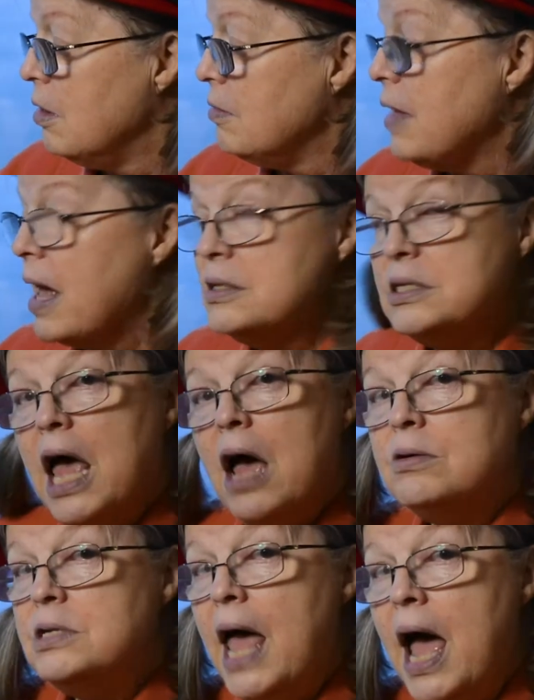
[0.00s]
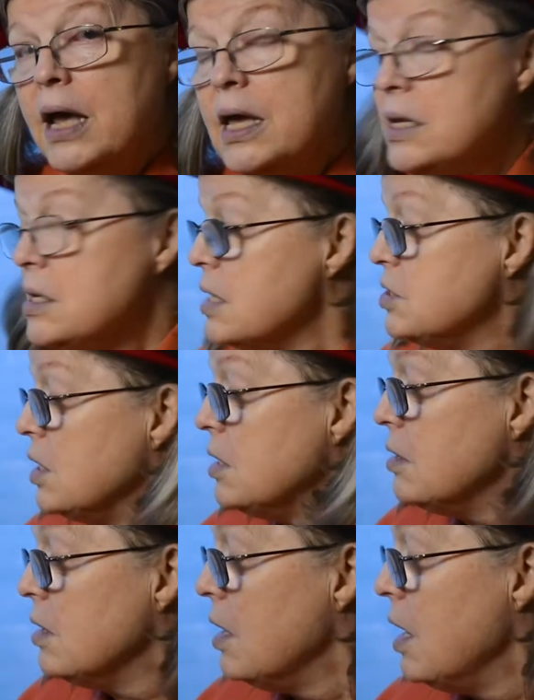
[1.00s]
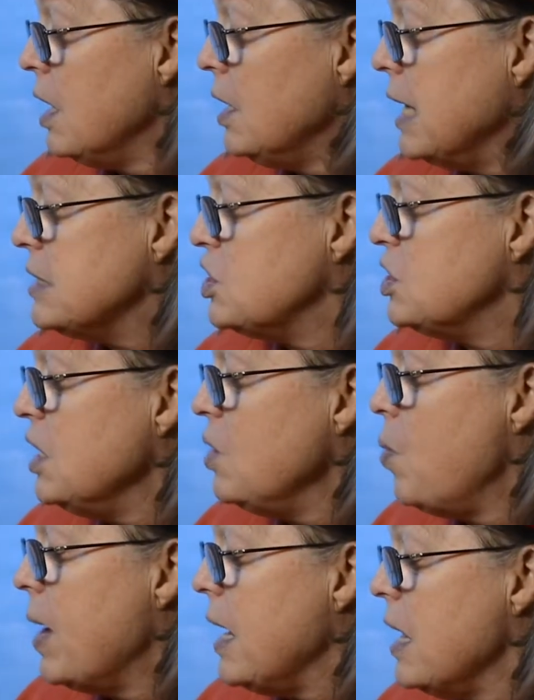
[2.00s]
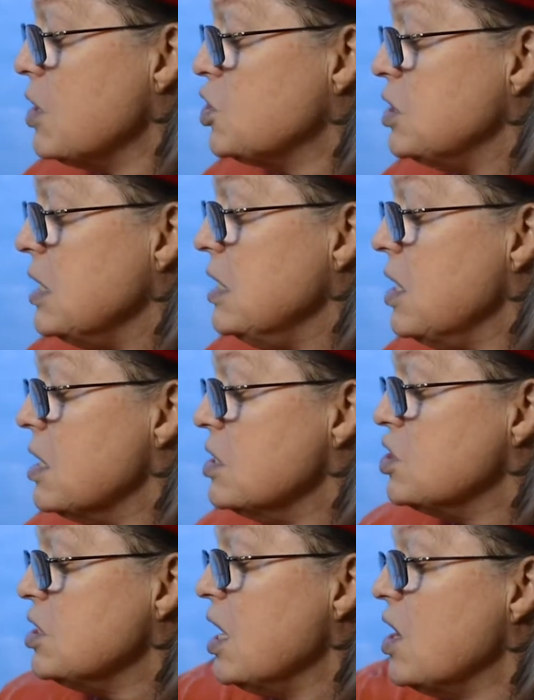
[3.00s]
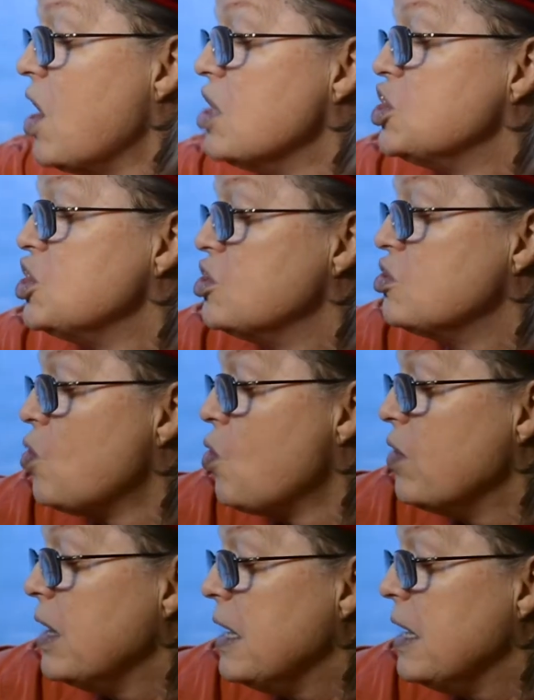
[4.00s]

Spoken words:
That's how Tacky does it. Let's see what else he does in our story.